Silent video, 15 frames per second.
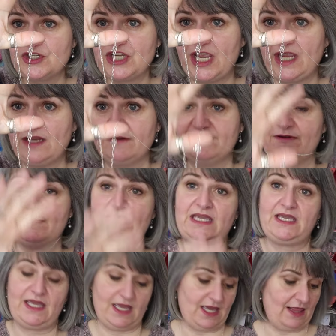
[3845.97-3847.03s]
chain for
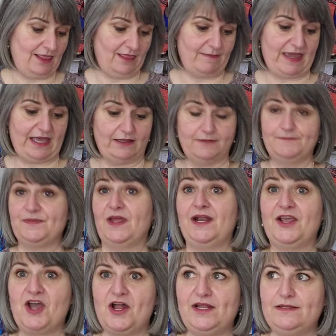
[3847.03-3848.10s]
me in the mail. And
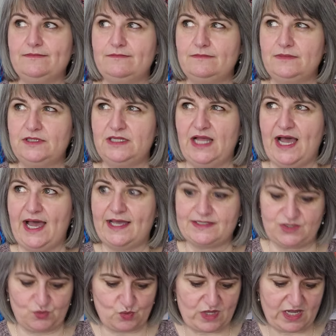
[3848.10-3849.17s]
I got it
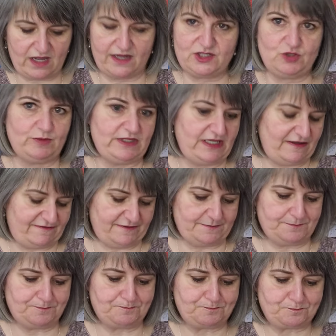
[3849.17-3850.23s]
last week, I do believe.
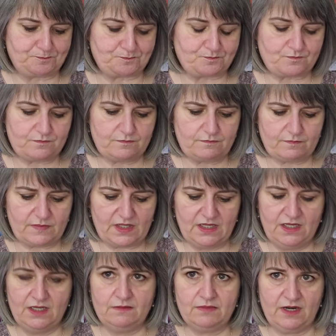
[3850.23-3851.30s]

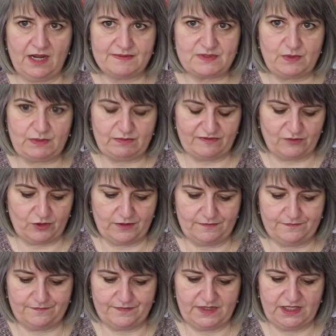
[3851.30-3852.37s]
Perhaps the week before.
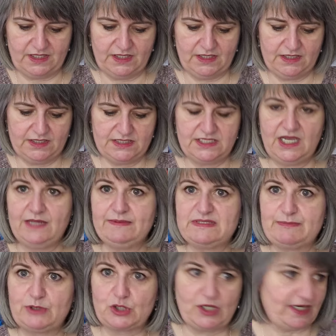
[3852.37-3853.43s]
Time is
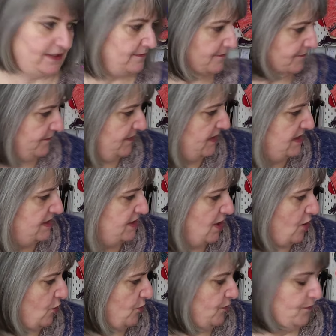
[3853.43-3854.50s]
blurring.
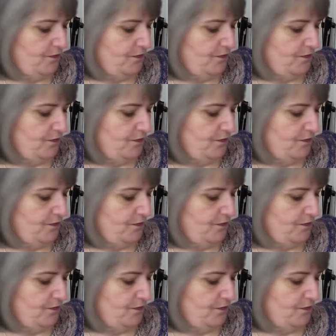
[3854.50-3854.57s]
So